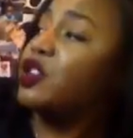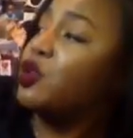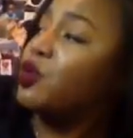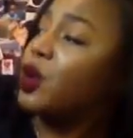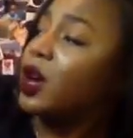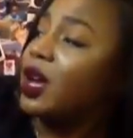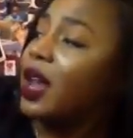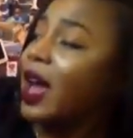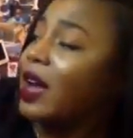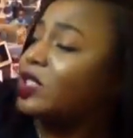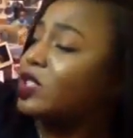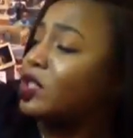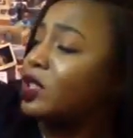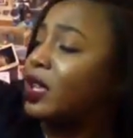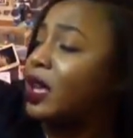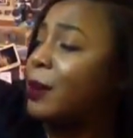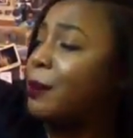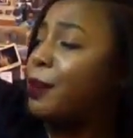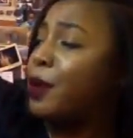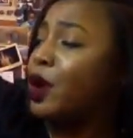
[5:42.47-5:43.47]
you can
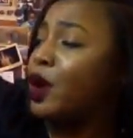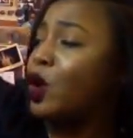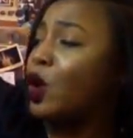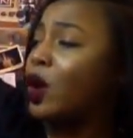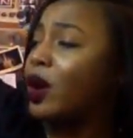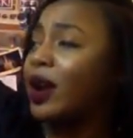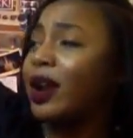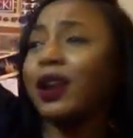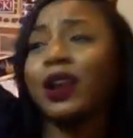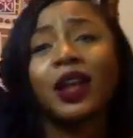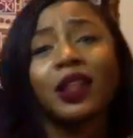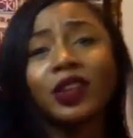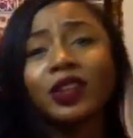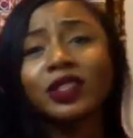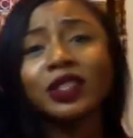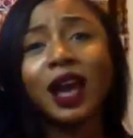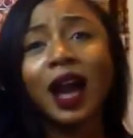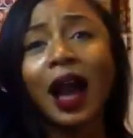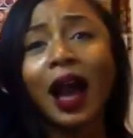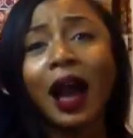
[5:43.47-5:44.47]
actually put on another
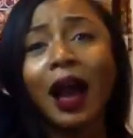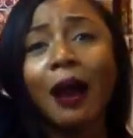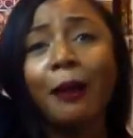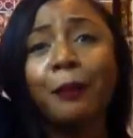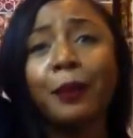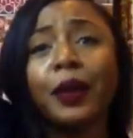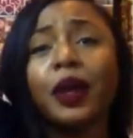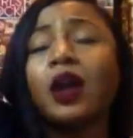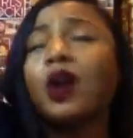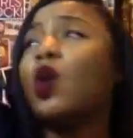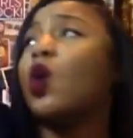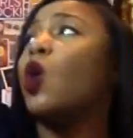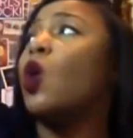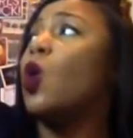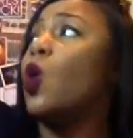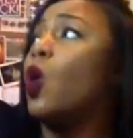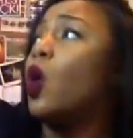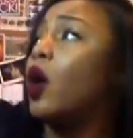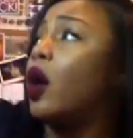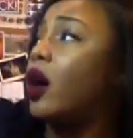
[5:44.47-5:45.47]
top
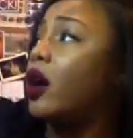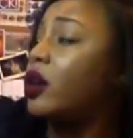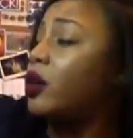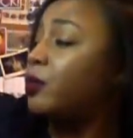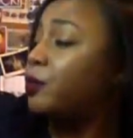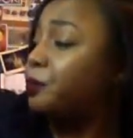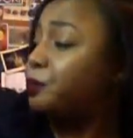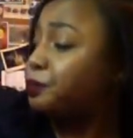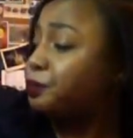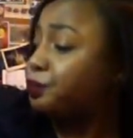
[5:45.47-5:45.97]
on